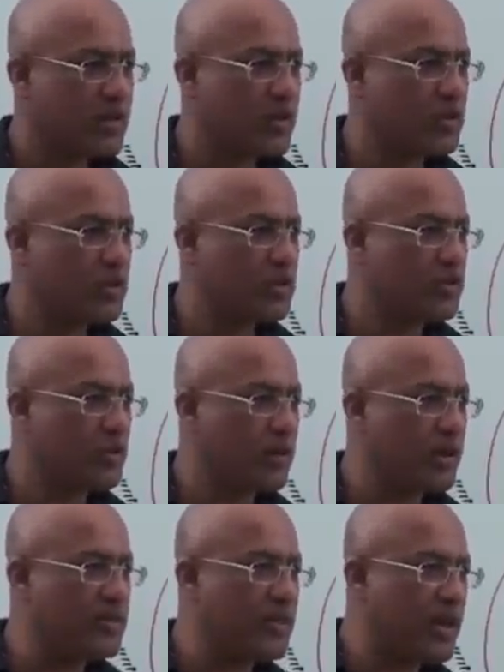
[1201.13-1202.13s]
continuous
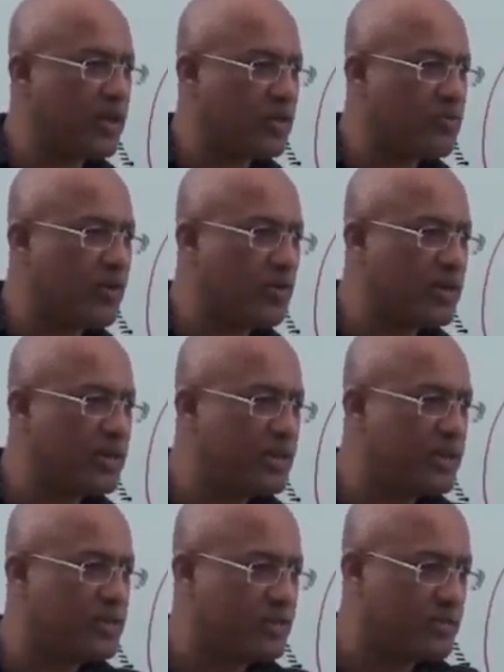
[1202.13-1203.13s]
capillaries are also found in
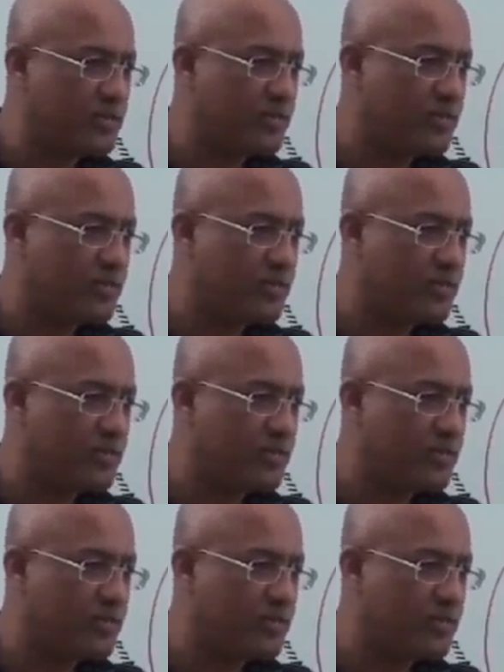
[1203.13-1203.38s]
yes